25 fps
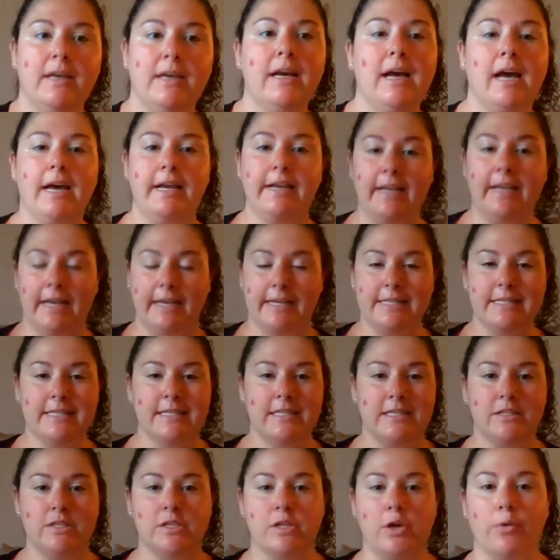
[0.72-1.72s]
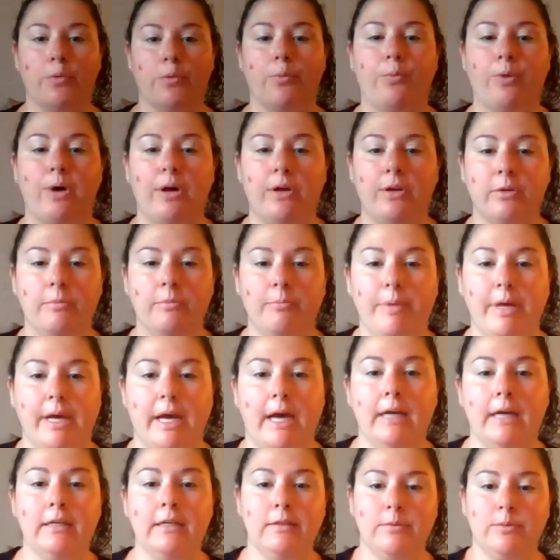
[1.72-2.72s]
Hi guys, so welcome
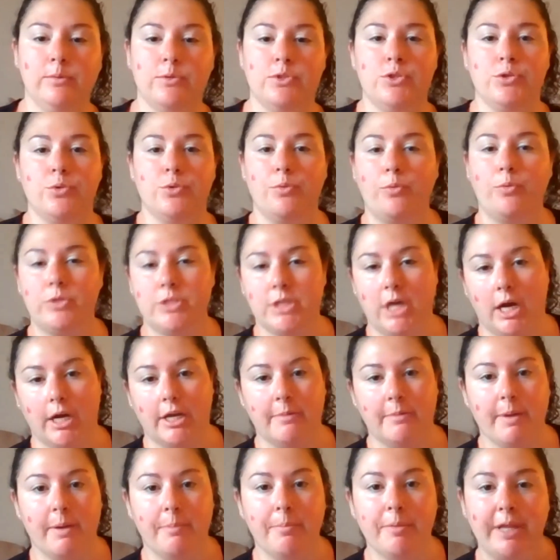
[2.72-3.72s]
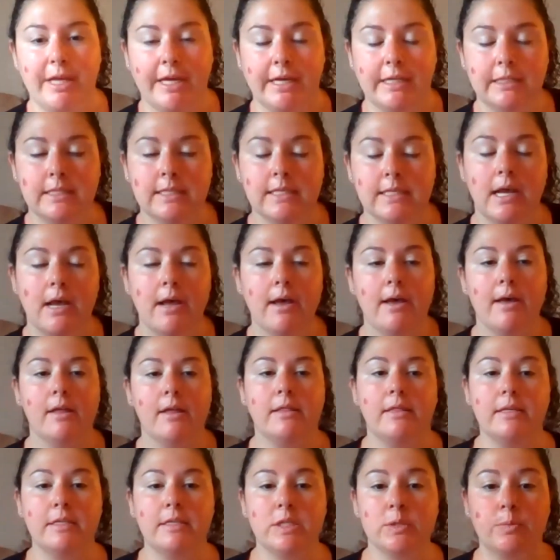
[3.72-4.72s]
back to talking about plants.
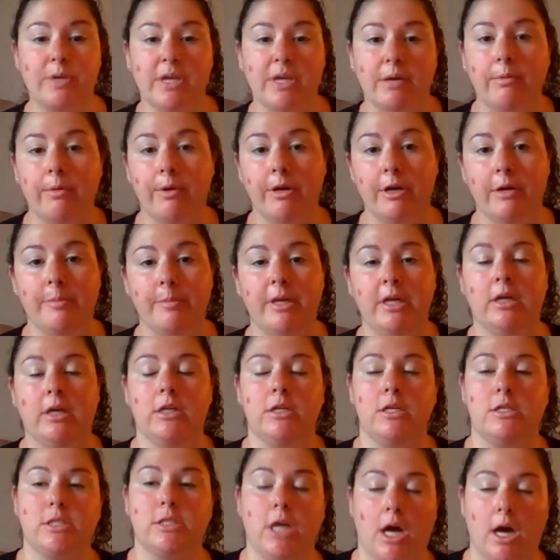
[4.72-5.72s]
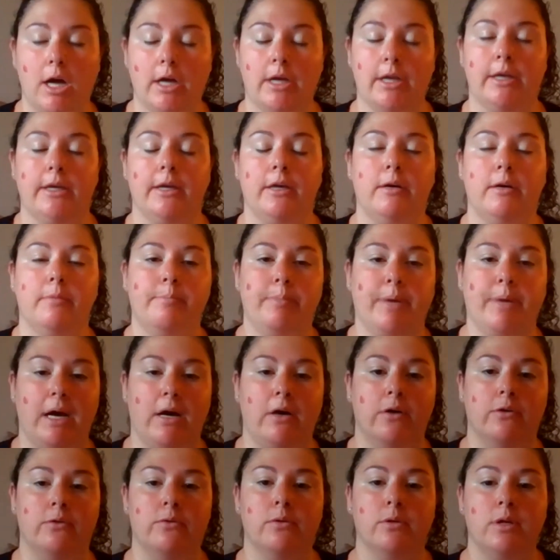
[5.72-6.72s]
This week we will be talking
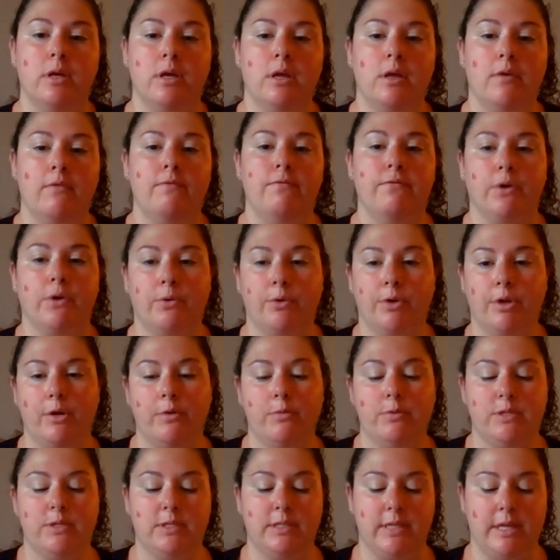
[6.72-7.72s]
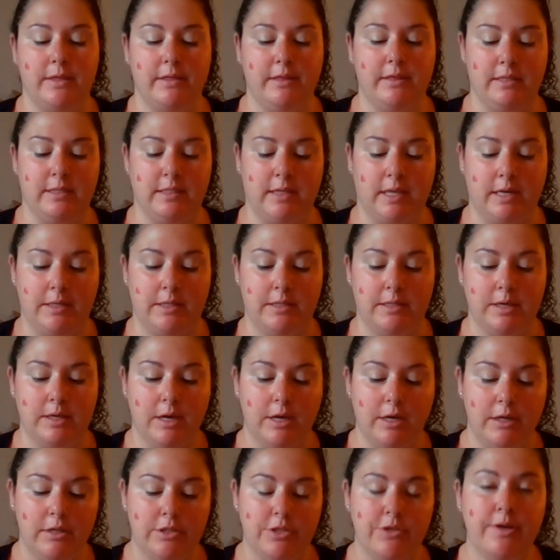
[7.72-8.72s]
about photosynthesis.
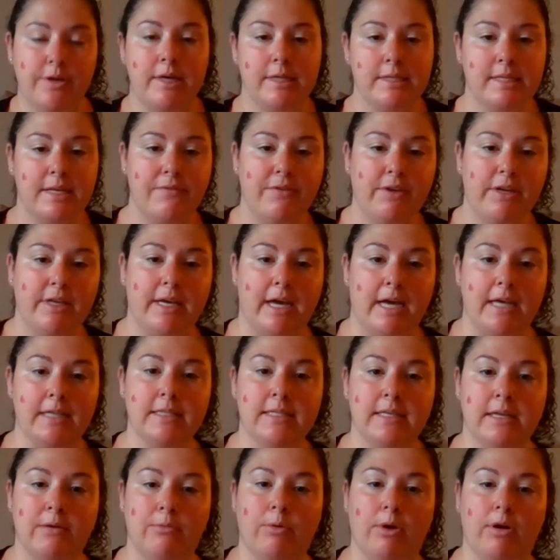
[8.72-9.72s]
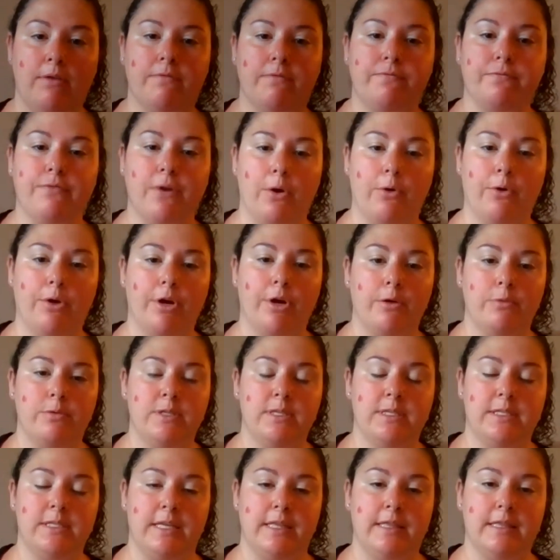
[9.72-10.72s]
Do you guys have a guess on what
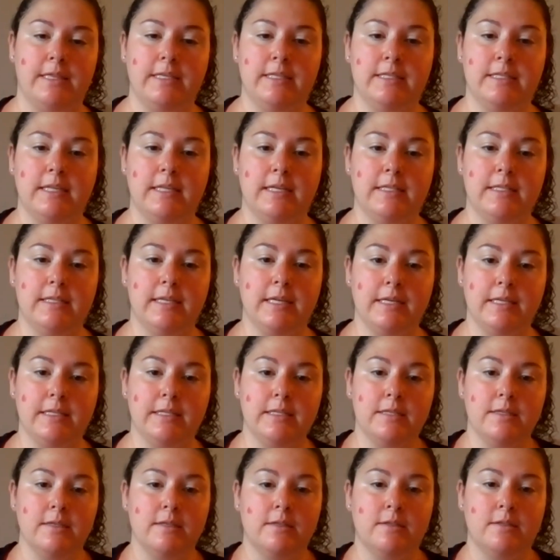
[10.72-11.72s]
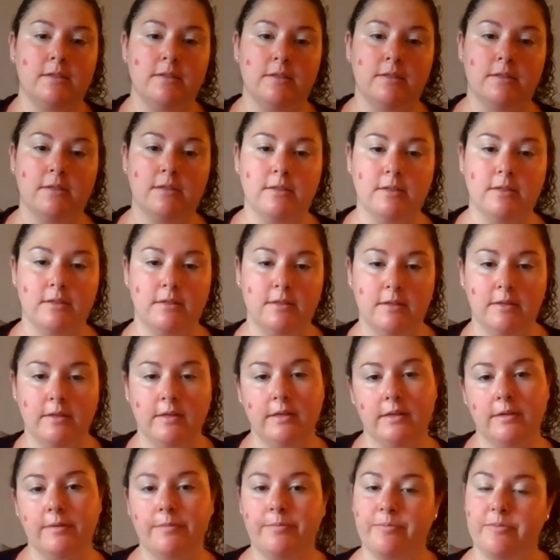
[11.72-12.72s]
photosynthesis is?
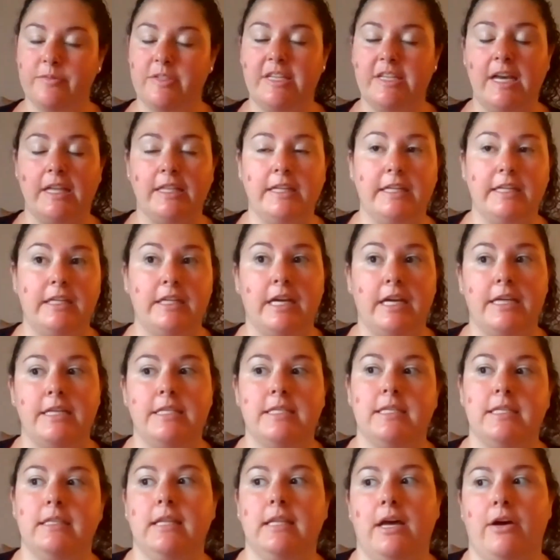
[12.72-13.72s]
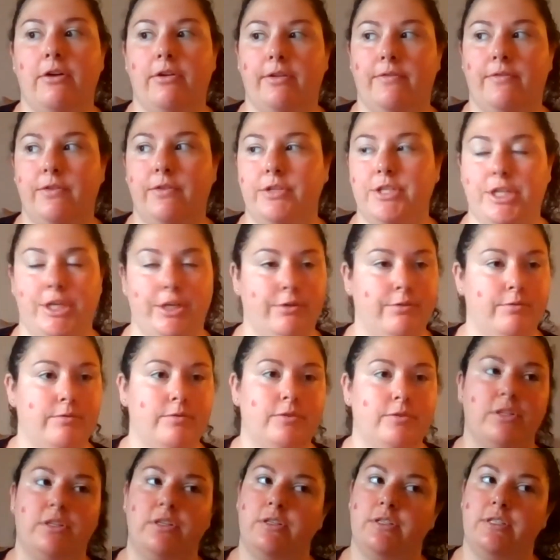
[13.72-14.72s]
Yell it nice and loud if you do.
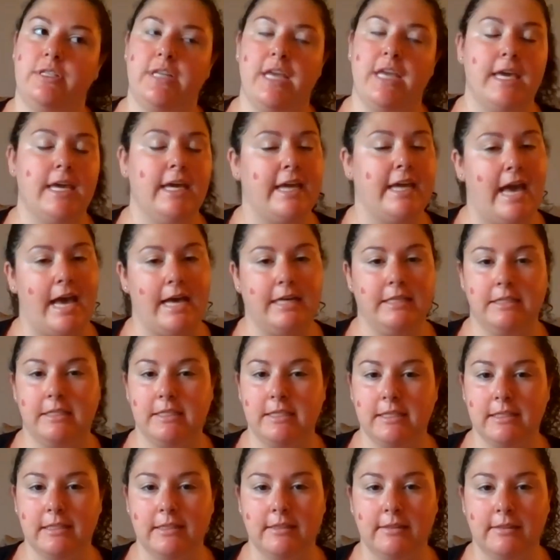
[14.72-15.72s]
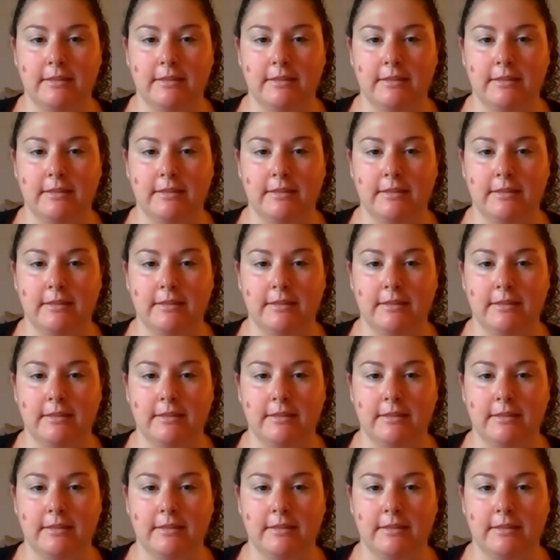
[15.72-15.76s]
Take a guess.